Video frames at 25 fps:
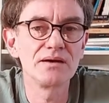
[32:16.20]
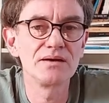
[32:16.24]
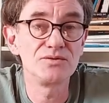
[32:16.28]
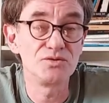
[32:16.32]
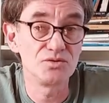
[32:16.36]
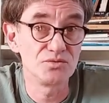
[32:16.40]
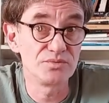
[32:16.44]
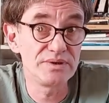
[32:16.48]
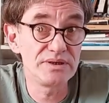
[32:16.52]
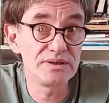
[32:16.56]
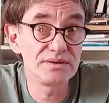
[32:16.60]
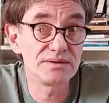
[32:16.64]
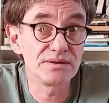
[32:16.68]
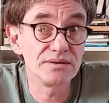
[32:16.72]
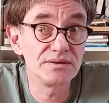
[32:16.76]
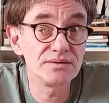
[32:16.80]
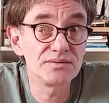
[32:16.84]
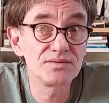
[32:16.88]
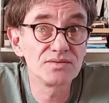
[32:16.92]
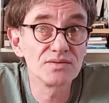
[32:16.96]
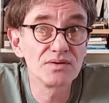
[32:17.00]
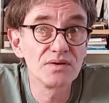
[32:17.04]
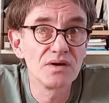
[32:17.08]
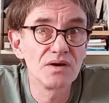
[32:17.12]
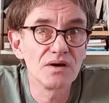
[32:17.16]
you read
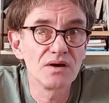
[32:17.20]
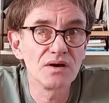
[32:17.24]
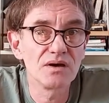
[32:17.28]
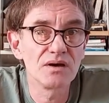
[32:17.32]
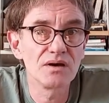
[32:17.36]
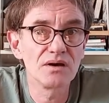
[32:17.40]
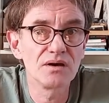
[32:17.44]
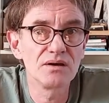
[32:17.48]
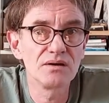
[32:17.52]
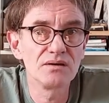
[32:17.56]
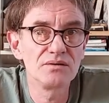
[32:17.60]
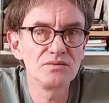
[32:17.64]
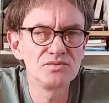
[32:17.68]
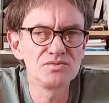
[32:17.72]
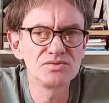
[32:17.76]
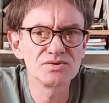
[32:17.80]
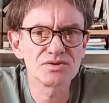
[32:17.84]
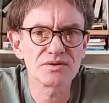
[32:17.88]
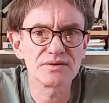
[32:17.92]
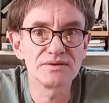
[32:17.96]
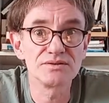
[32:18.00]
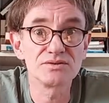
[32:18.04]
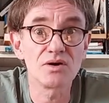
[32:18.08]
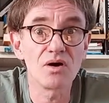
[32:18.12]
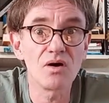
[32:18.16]
it.
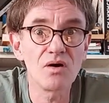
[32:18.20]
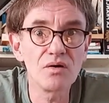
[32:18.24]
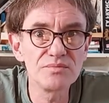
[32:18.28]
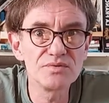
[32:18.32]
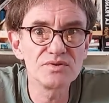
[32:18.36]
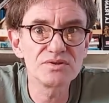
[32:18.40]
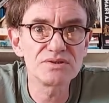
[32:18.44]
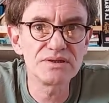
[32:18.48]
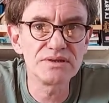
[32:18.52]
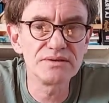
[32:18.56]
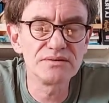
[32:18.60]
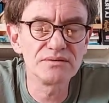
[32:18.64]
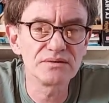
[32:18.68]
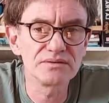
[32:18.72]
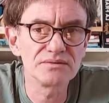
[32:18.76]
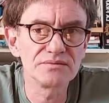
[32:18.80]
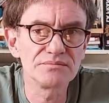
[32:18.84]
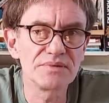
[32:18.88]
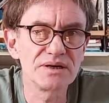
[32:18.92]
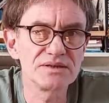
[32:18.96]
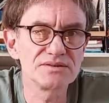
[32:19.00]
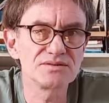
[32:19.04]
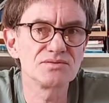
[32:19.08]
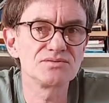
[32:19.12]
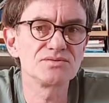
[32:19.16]
Loesser is obviously not a
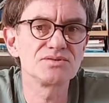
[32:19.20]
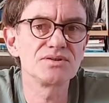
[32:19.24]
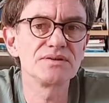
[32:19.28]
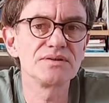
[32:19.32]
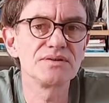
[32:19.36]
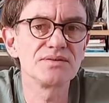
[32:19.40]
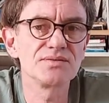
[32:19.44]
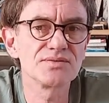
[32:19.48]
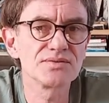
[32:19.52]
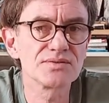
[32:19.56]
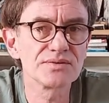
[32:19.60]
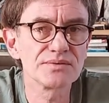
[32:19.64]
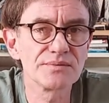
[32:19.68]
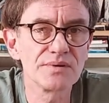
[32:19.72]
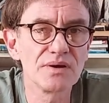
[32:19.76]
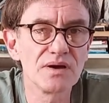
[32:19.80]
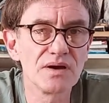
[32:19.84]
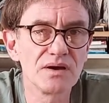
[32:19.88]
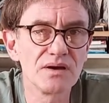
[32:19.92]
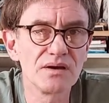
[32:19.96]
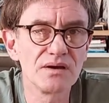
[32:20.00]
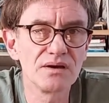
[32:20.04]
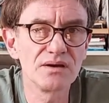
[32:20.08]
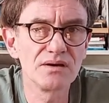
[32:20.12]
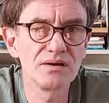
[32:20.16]
misogynist.
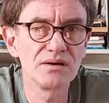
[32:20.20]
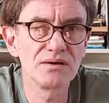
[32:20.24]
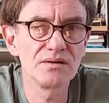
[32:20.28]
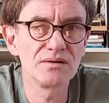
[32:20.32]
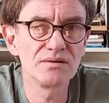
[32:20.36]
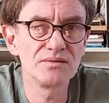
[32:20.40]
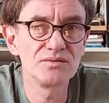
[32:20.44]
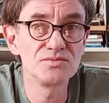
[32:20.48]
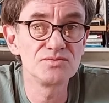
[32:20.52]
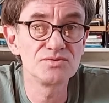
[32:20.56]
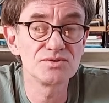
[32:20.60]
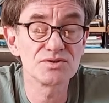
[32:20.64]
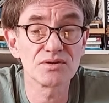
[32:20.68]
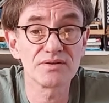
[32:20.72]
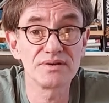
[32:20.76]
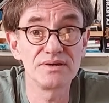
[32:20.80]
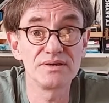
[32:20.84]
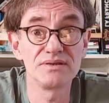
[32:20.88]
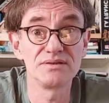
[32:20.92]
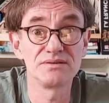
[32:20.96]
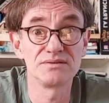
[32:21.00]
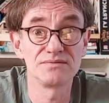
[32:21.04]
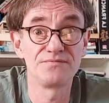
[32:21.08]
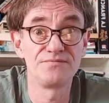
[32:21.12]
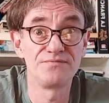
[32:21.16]
Loesser
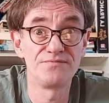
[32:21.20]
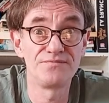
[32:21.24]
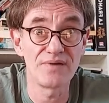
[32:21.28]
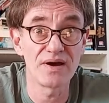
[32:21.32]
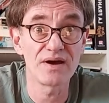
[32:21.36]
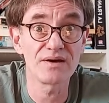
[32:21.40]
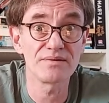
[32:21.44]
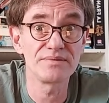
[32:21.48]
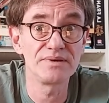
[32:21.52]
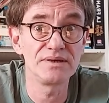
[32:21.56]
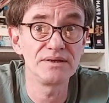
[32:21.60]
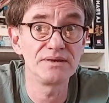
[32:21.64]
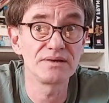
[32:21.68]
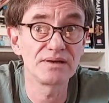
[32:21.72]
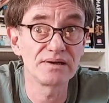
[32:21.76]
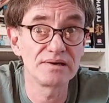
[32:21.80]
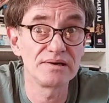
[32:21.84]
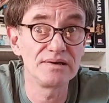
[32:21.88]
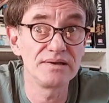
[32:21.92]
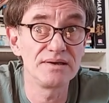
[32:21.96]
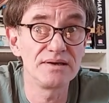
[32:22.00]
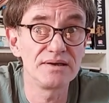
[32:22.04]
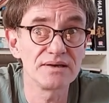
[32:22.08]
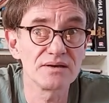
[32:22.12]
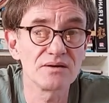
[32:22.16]
is very
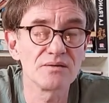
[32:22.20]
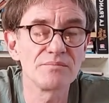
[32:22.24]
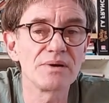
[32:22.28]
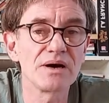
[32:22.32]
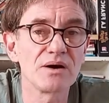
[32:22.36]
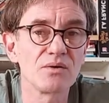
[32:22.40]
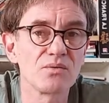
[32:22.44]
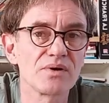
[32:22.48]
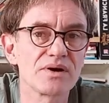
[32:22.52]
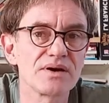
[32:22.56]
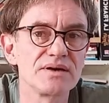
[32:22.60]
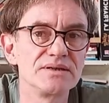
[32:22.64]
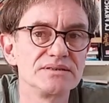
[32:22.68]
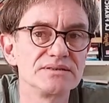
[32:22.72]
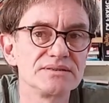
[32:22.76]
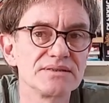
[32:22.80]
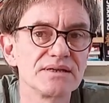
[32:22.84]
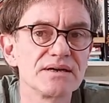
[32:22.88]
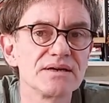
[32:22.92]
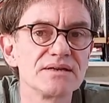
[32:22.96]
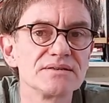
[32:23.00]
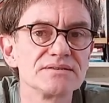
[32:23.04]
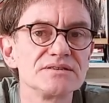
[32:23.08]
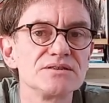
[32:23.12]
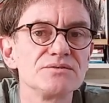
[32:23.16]
clear about where he
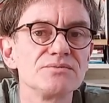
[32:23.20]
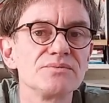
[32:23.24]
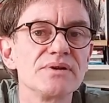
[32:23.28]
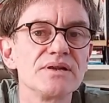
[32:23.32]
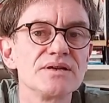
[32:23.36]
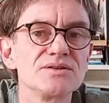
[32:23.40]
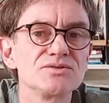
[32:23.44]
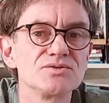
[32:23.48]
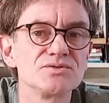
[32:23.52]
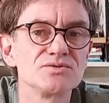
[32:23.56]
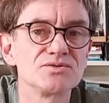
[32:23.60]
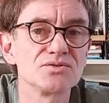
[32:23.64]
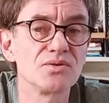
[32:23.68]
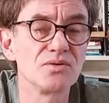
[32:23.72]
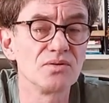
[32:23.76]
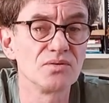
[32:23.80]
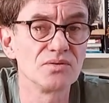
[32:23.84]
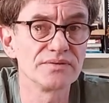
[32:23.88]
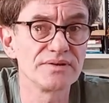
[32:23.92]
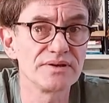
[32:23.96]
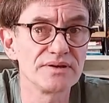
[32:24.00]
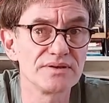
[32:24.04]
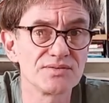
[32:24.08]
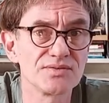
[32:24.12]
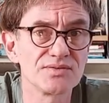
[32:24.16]
stands in relation to
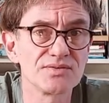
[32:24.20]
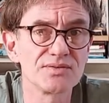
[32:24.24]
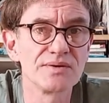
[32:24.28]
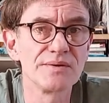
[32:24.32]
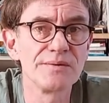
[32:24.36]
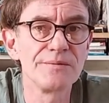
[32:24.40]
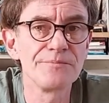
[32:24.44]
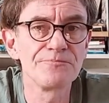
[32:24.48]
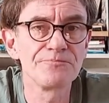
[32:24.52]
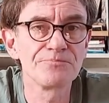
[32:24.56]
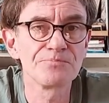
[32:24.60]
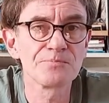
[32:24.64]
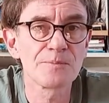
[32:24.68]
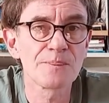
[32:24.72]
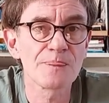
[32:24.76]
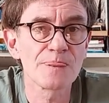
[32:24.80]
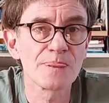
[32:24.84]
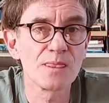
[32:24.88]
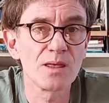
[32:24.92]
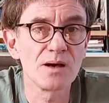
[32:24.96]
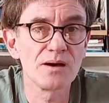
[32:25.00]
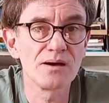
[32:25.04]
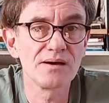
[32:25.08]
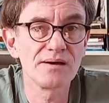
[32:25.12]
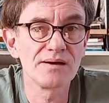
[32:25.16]
all this.
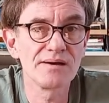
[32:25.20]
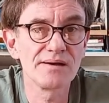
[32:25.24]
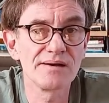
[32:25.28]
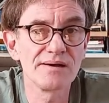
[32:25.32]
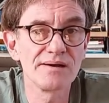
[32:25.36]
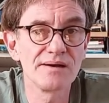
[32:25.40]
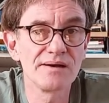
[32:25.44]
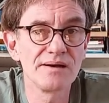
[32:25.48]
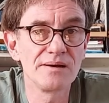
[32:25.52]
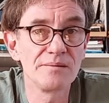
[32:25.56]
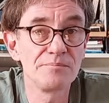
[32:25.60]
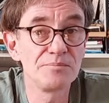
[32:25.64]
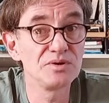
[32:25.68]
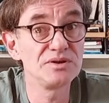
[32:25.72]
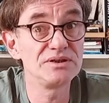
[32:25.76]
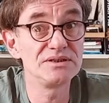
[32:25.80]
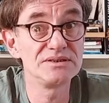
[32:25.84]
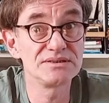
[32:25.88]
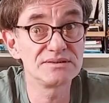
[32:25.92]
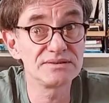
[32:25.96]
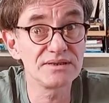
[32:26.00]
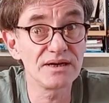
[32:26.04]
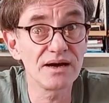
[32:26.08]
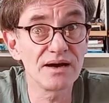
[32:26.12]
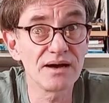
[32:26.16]
But
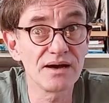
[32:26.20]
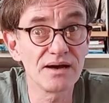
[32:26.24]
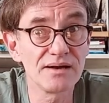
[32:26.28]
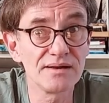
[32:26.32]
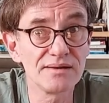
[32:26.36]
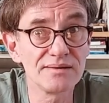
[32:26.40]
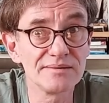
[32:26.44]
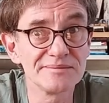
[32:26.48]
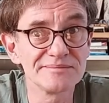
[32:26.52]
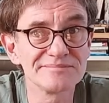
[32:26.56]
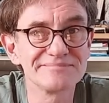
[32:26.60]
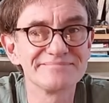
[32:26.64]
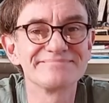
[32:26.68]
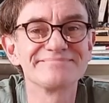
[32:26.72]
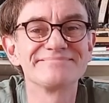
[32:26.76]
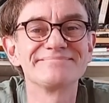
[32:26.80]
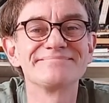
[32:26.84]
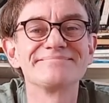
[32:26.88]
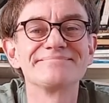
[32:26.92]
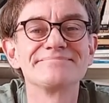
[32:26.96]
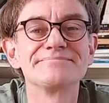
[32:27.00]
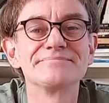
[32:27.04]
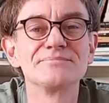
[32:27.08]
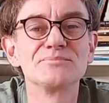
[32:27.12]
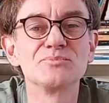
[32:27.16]
his style,
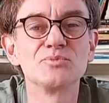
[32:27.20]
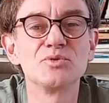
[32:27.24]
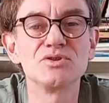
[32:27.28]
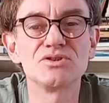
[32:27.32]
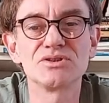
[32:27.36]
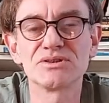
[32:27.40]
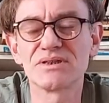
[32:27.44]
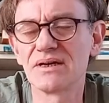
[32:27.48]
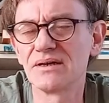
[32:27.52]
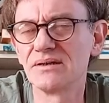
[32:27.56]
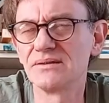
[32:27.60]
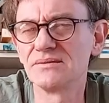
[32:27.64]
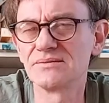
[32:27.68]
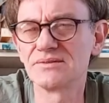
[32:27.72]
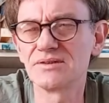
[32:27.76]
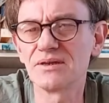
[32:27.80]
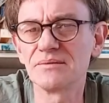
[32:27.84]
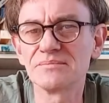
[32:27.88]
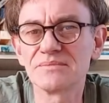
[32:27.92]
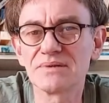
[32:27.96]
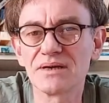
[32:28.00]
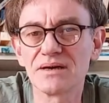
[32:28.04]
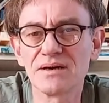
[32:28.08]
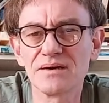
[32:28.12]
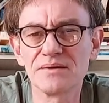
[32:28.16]
which can
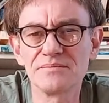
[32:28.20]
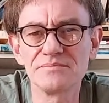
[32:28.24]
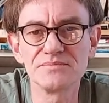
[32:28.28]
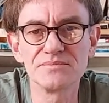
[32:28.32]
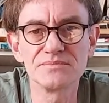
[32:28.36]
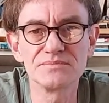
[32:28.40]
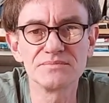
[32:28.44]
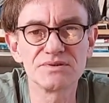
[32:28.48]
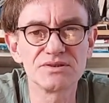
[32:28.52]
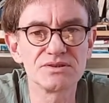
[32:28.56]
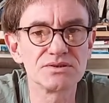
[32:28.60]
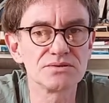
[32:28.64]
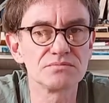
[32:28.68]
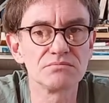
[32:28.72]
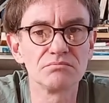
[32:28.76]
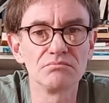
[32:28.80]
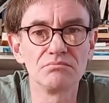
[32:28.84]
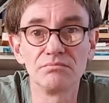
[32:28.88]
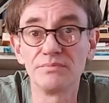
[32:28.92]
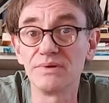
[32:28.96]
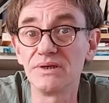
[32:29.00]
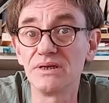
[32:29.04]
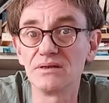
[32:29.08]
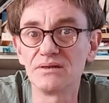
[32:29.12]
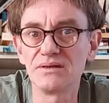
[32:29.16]
sometimes
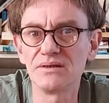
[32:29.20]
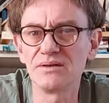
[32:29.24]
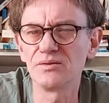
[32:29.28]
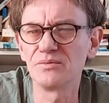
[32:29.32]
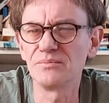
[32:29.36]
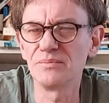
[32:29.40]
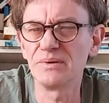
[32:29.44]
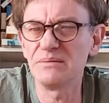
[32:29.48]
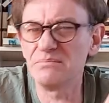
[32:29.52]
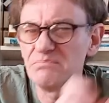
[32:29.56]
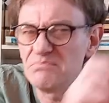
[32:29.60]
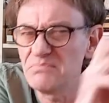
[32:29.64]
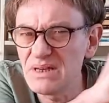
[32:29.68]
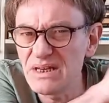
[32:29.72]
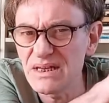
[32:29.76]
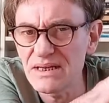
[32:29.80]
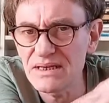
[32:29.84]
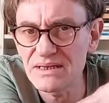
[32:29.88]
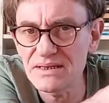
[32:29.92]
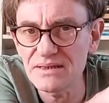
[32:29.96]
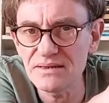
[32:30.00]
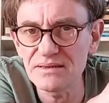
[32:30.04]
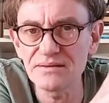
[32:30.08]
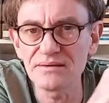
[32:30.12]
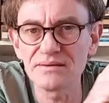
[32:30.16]
be a little bit
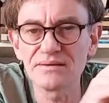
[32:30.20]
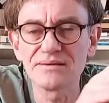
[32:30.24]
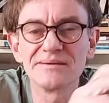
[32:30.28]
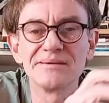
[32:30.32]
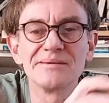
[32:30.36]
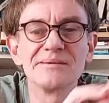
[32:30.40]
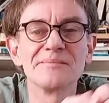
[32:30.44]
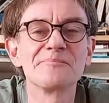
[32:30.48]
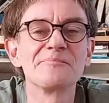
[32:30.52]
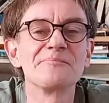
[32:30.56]
mean,